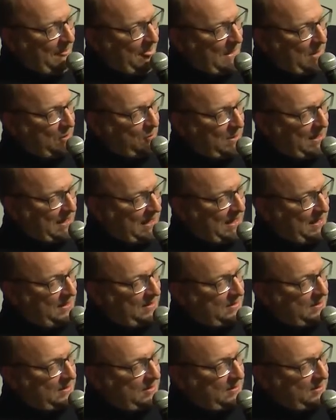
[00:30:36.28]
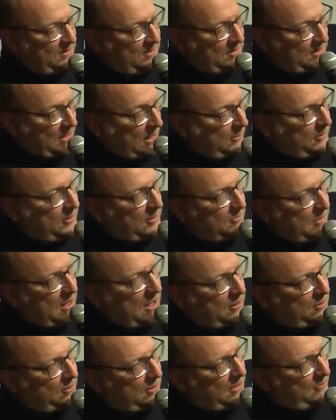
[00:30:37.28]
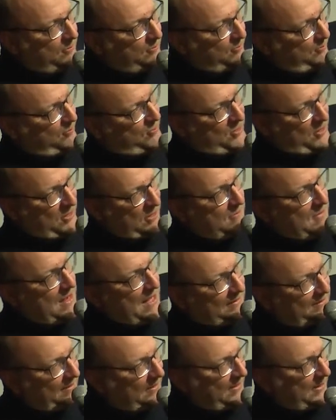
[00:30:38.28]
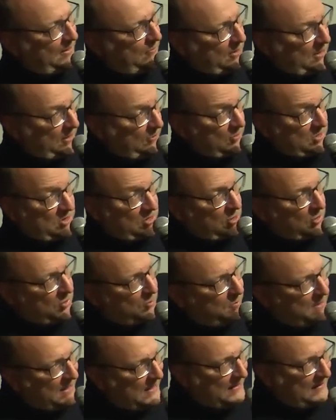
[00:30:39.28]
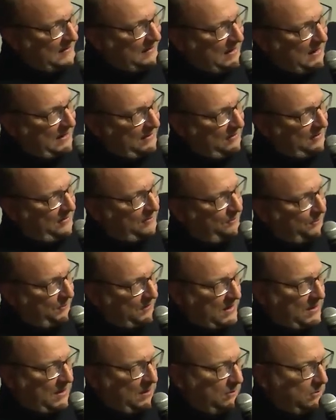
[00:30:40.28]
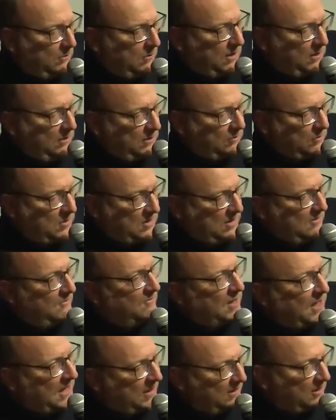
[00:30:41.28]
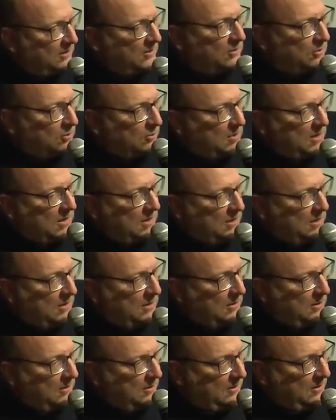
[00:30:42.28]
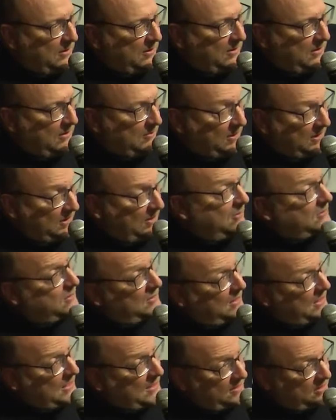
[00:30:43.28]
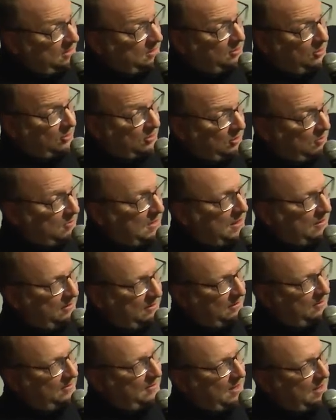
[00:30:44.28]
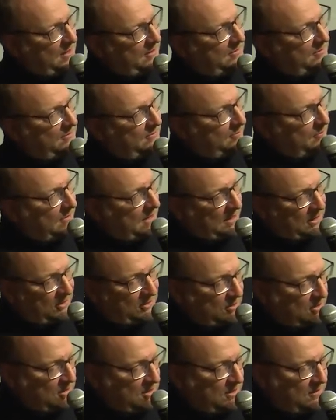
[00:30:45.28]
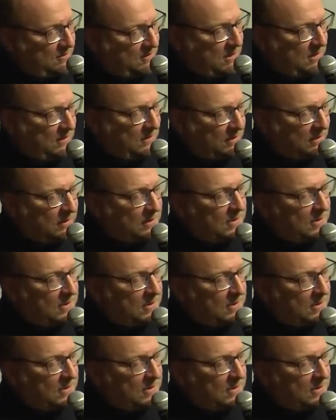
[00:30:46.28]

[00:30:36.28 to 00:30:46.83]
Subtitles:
When I started Makrolab programmatically, when it was not built yet, and when it was invited to be materialized at Documenta 10 by Catherine David,